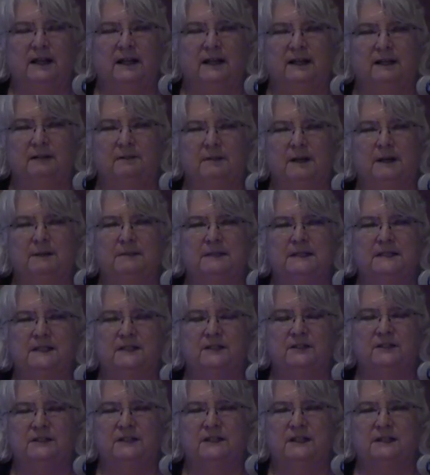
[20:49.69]
and the
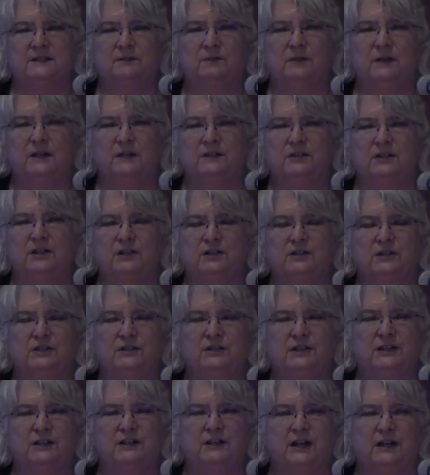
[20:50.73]
babysitter says, well, I charge
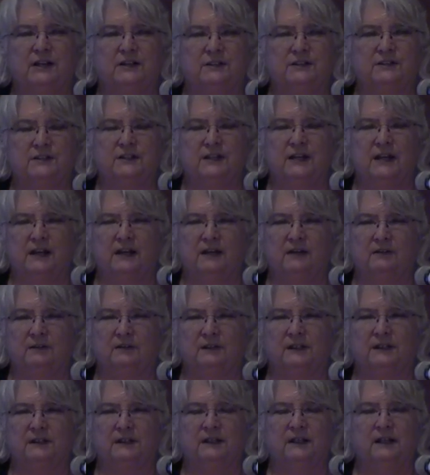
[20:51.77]
$10 an
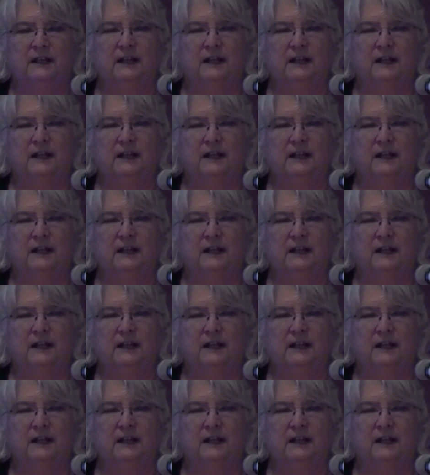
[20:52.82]
hour.